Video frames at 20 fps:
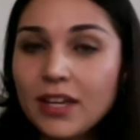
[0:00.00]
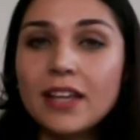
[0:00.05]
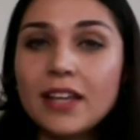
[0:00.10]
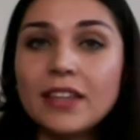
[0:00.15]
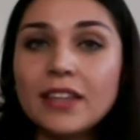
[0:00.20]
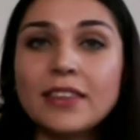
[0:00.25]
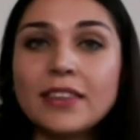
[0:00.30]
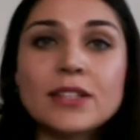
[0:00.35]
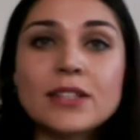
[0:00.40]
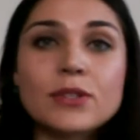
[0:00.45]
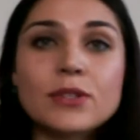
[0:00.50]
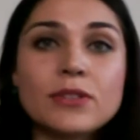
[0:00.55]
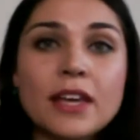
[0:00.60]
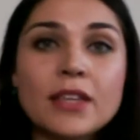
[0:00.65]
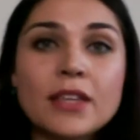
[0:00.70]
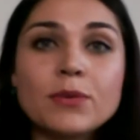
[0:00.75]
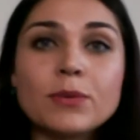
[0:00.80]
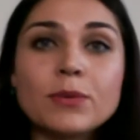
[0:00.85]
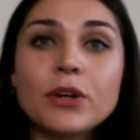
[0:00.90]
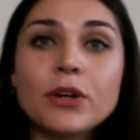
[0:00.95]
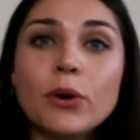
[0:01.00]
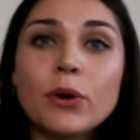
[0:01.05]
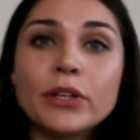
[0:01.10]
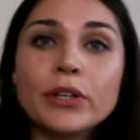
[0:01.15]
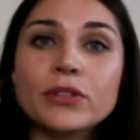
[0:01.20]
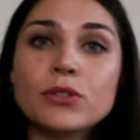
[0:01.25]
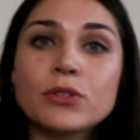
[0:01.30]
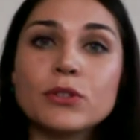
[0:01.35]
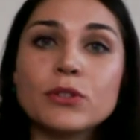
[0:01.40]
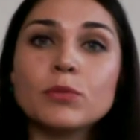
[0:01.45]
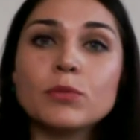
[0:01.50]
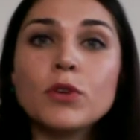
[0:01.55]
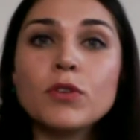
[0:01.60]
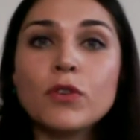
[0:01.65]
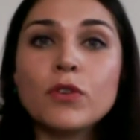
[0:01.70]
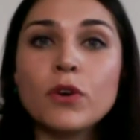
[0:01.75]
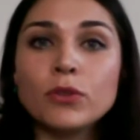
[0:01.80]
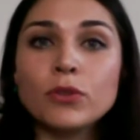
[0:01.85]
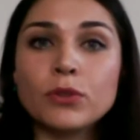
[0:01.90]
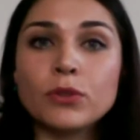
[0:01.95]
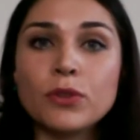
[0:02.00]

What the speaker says: Next to that, we're going to move on to the